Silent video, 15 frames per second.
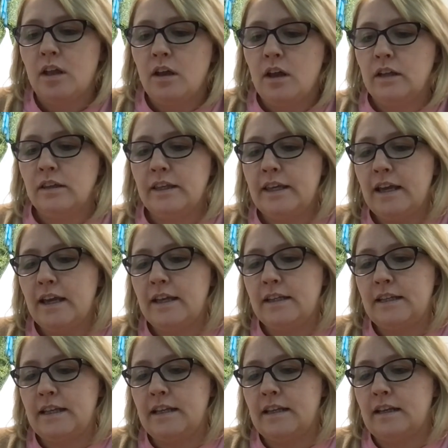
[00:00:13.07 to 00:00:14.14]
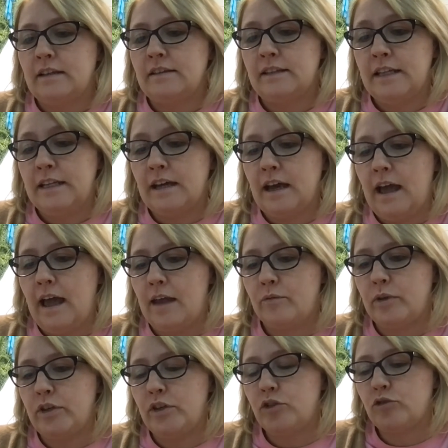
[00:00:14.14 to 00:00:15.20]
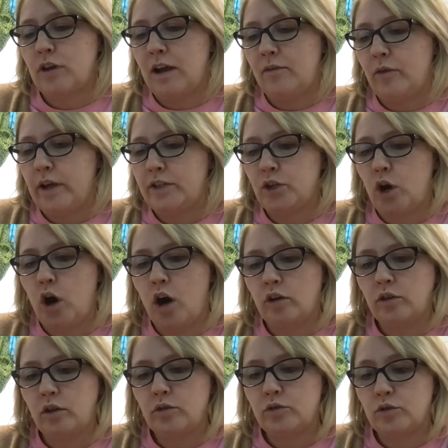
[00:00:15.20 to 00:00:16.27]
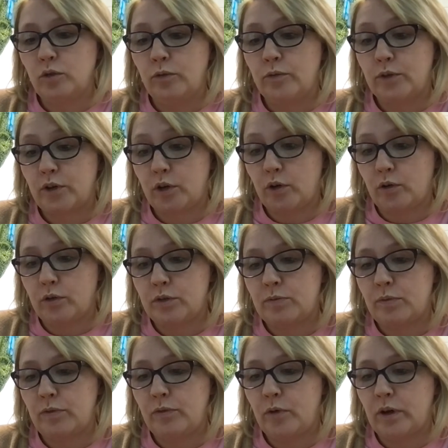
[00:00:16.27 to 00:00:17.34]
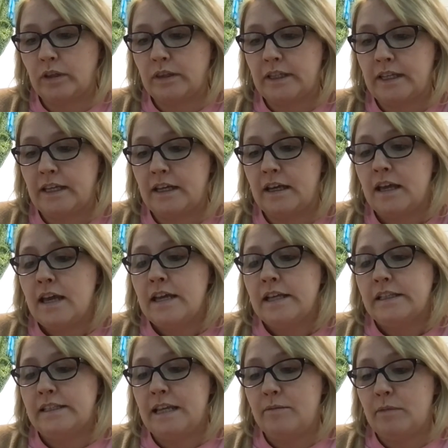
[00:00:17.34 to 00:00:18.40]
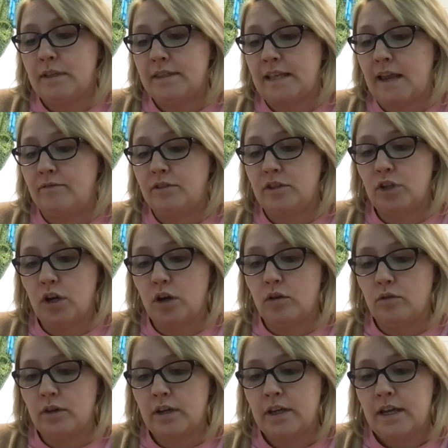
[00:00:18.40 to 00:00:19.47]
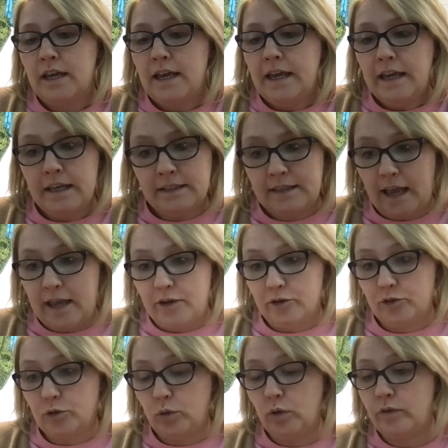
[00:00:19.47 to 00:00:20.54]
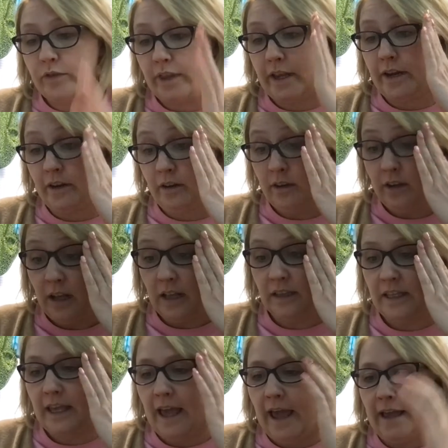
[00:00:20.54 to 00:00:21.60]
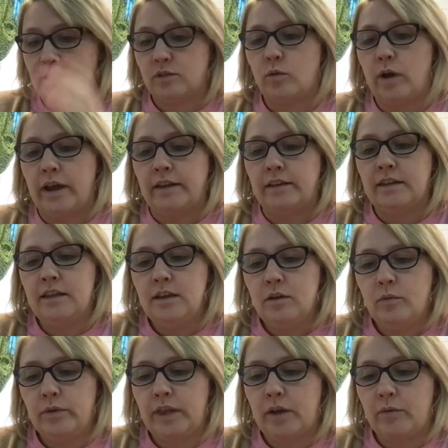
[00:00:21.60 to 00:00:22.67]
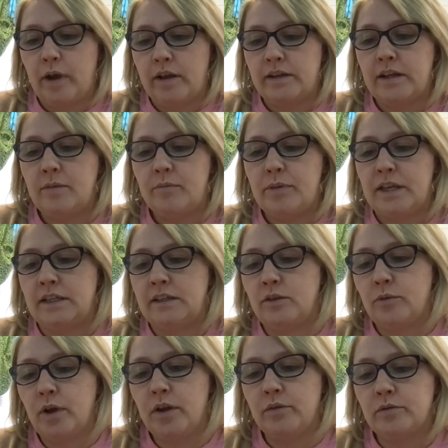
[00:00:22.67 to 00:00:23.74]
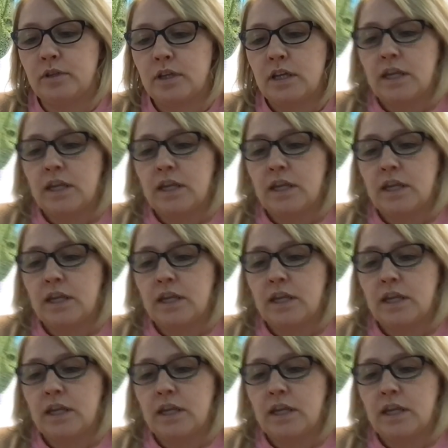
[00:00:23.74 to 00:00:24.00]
Aaliyah and Nina had reached the driveway to Harlow School for Girls before Aaliyah deemed it safe to talk. Is that your school over there? Aaliyah asked quietly when they rounded a bend in the road.